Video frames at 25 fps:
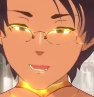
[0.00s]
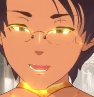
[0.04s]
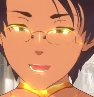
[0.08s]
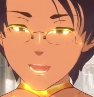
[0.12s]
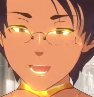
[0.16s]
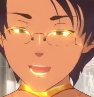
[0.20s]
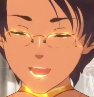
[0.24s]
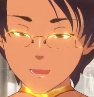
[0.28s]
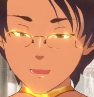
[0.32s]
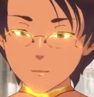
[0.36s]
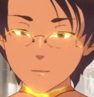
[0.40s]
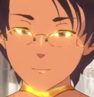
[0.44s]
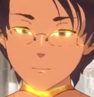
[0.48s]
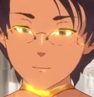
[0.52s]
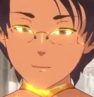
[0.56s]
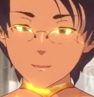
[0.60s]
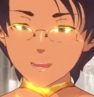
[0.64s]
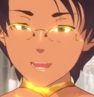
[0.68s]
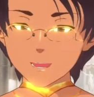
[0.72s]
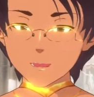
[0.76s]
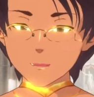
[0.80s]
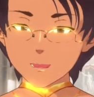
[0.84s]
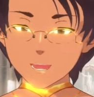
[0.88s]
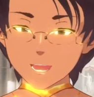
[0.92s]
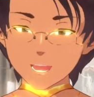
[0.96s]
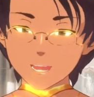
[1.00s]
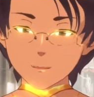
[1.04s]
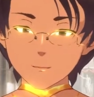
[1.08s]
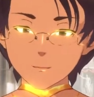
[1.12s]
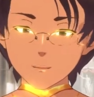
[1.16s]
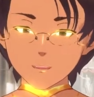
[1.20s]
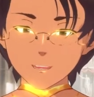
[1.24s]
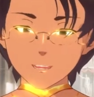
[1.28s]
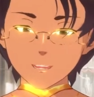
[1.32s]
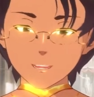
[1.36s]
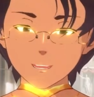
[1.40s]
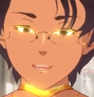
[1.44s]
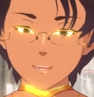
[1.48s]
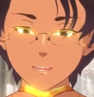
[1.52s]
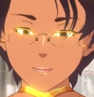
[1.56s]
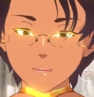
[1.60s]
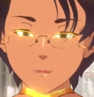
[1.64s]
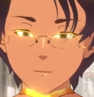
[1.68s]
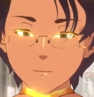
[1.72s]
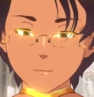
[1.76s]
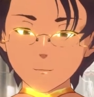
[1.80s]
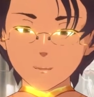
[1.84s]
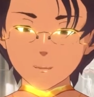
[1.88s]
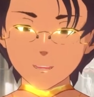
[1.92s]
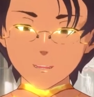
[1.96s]
I will now have this
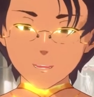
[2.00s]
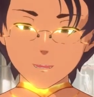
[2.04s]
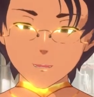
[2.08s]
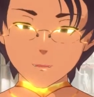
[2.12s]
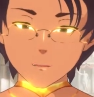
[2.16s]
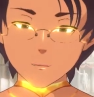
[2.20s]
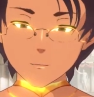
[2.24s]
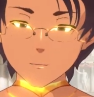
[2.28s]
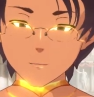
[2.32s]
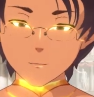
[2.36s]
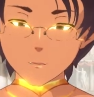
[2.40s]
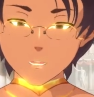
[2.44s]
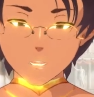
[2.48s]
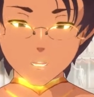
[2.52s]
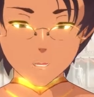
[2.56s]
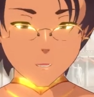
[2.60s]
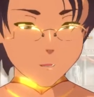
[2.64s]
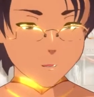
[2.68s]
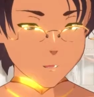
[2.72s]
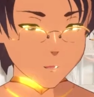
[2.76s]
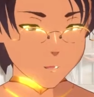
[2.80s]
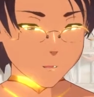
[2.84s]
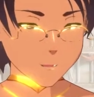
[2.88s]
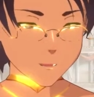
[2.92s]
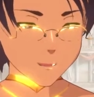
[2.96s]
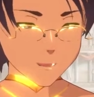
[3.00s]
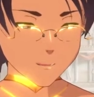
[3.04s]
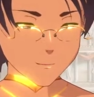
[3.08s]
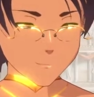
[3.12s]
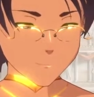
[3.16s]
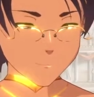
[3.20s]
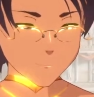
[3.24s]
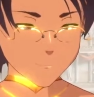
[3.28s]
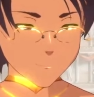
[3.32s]
little video scrolling